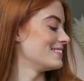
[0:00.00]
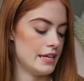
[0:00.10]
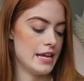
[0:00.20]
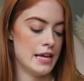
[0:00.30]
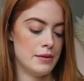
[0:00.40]

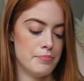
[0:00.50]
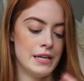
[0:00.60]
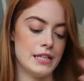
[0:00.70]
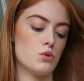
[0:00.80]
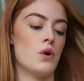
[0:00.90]
And then
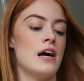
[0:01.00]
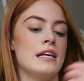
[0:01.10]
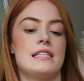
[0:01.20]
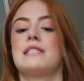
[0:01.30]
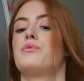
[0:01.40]

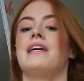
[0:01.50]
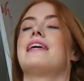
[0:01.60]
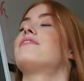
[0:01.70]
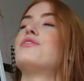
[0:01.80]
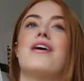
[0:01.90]
meat-wise this
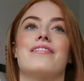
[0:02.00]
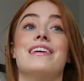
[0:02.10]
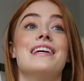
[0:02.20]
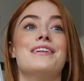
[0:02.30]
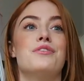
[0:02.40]
week, if you are
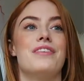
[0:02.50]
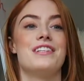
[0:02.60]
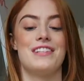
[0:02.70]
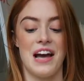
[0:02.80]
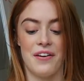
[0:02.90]
vegan or
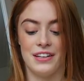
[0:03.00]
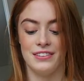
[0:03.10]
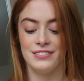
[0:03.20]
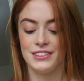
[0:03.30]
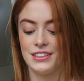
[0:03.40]

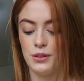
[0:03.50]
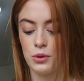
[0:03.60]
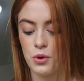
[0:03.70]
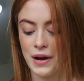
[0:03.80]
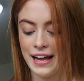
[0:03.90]
vegetarian,
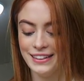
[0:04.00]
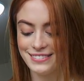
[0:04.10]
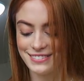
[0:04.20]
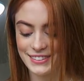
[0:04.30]
look away.